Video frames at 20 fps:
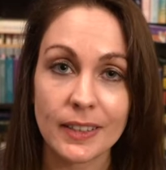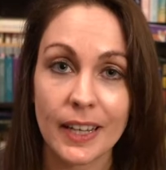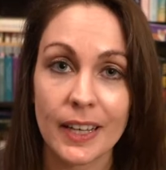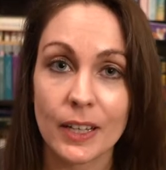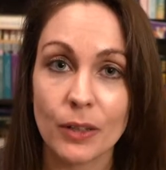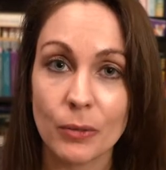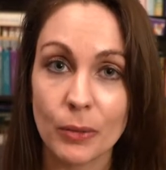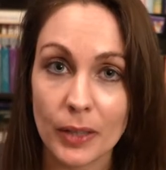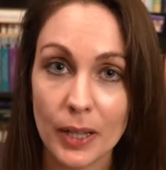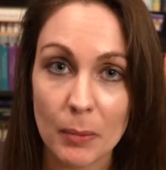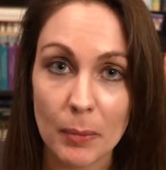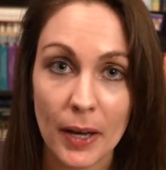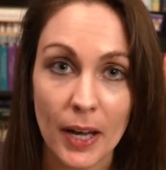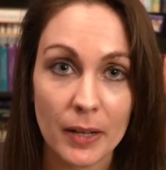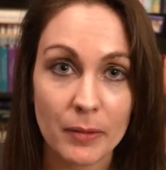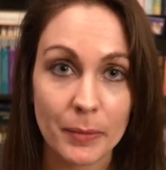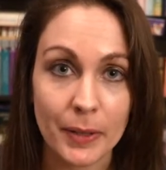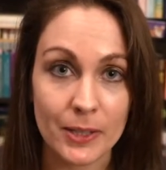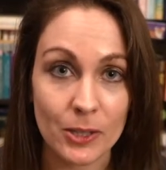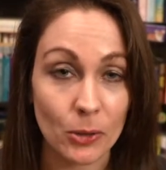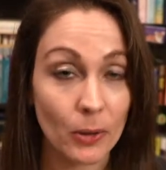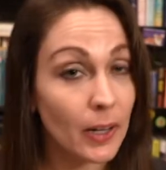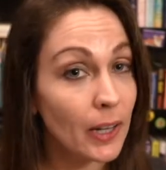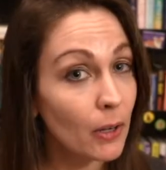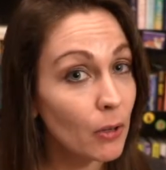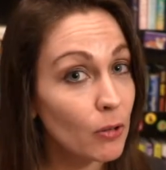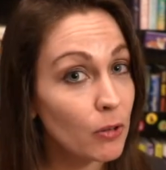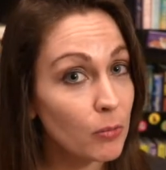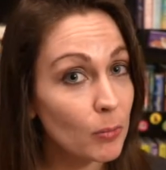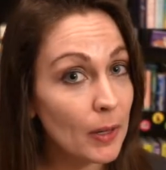had a really bad mental
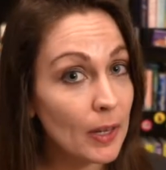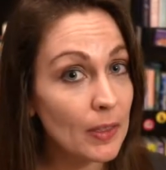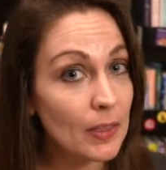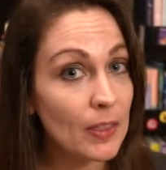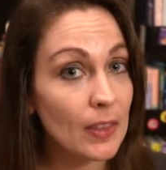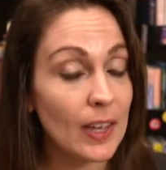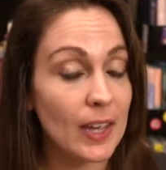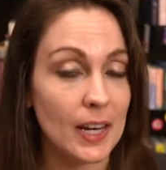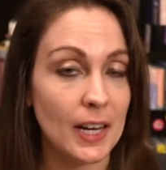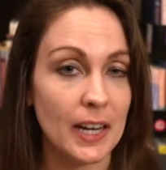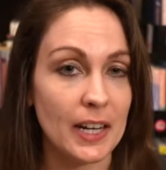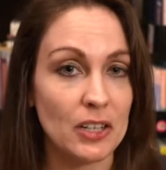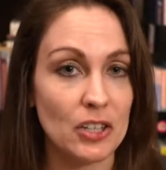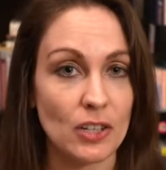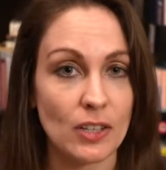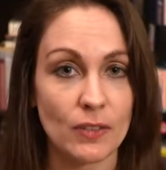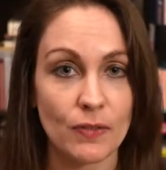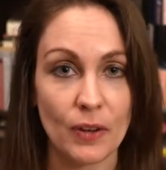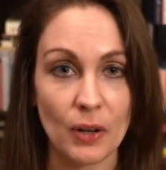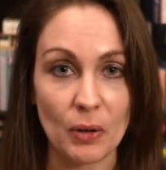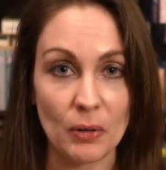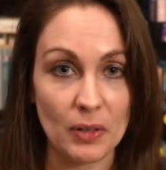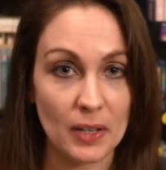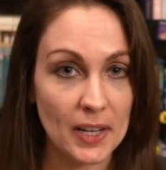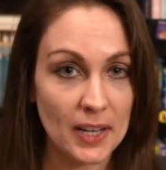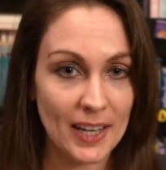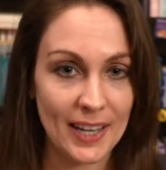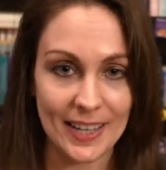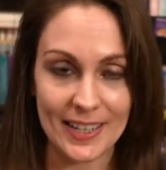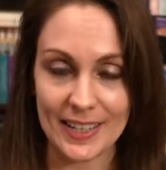health month and I just felt
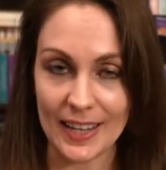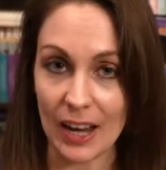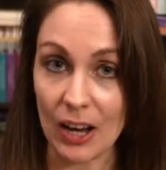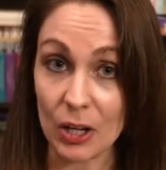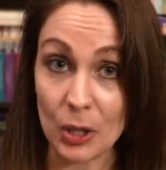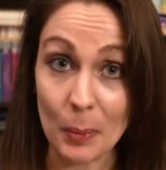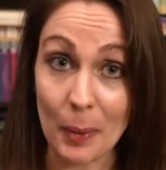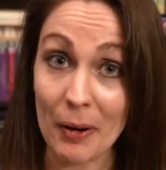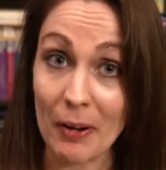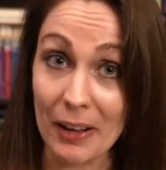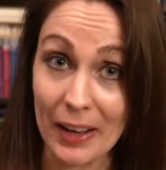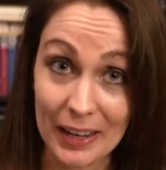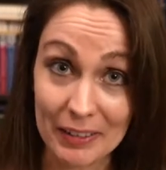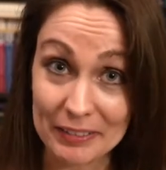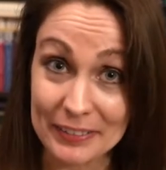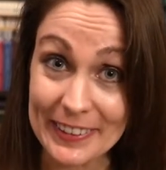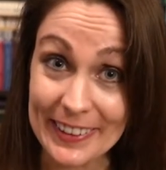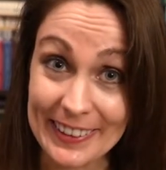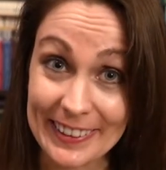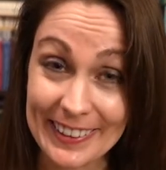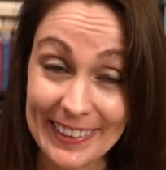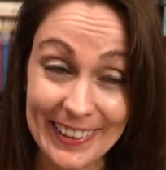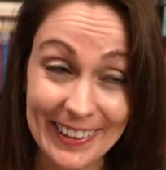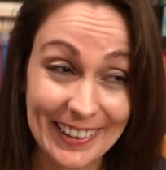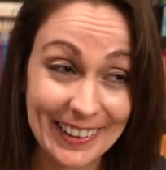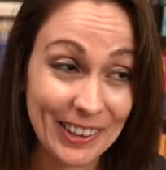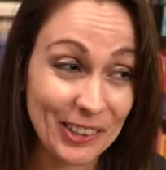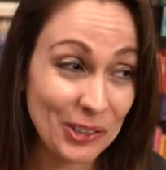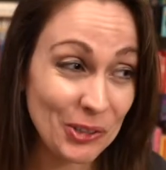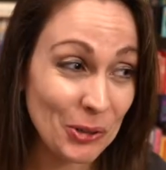down about
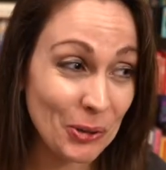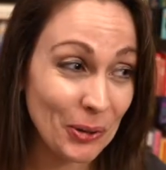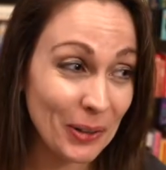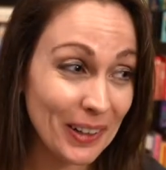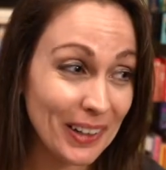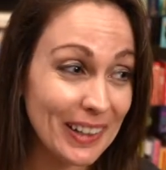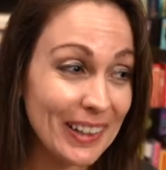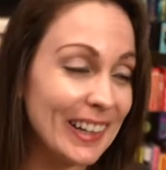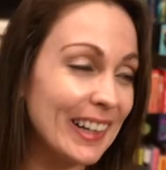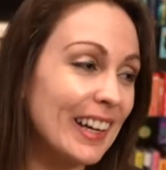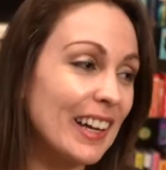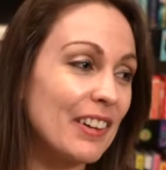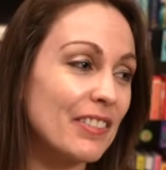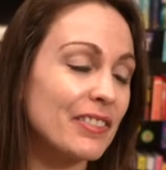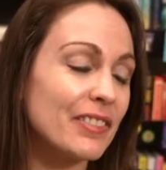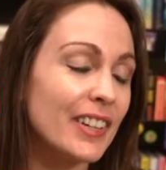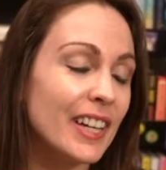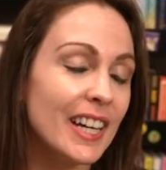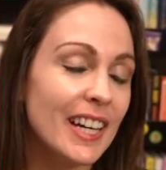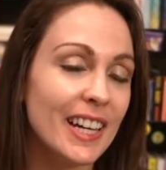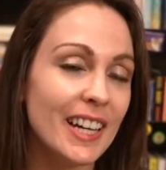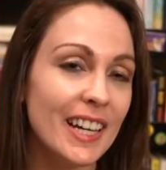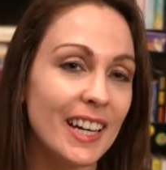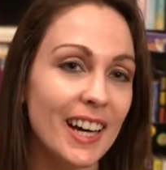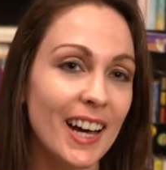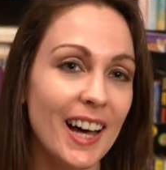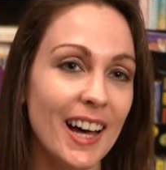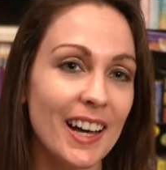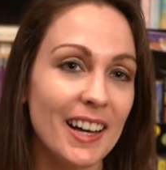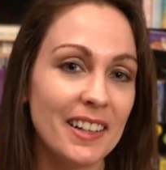everything, or if
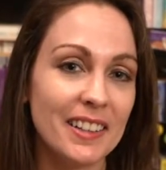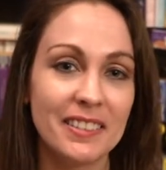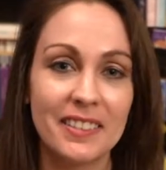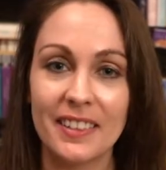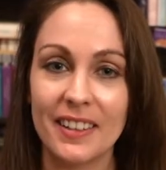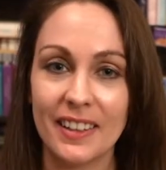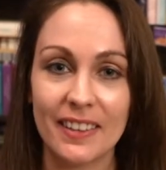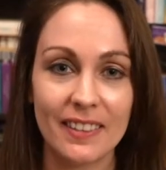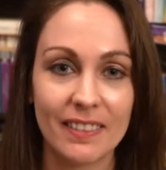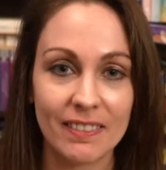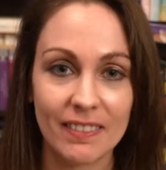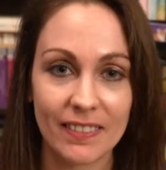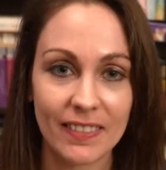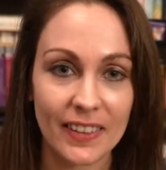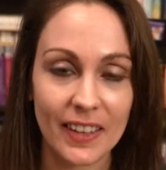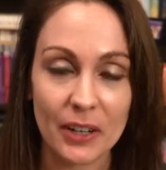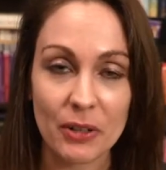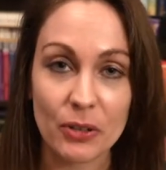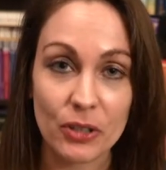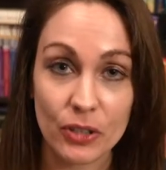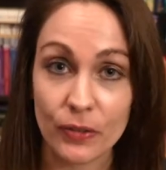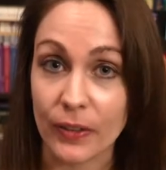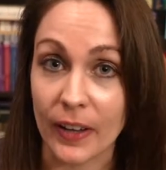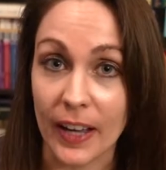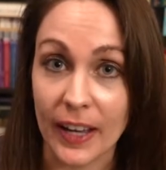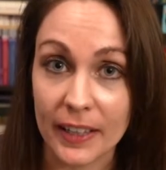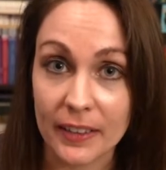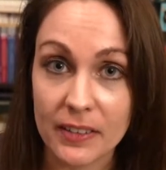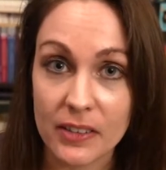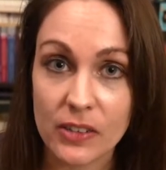they're just
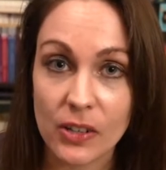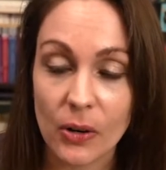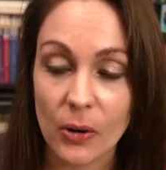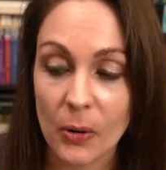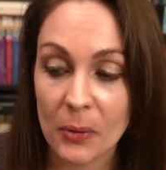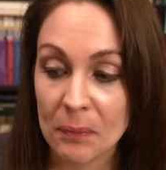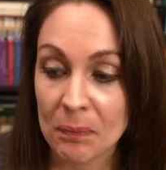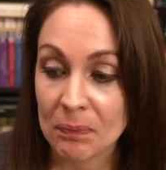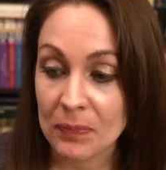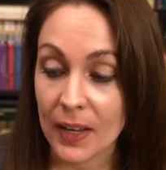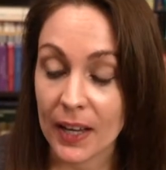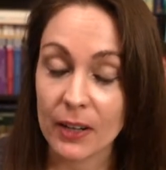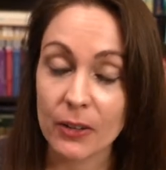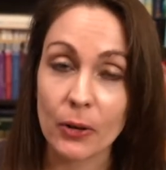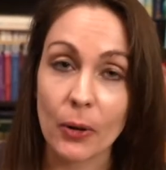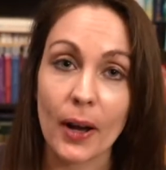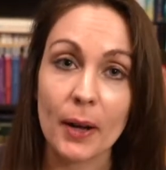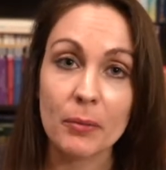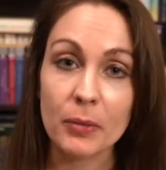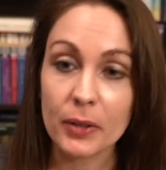fine. So I don't know. I'm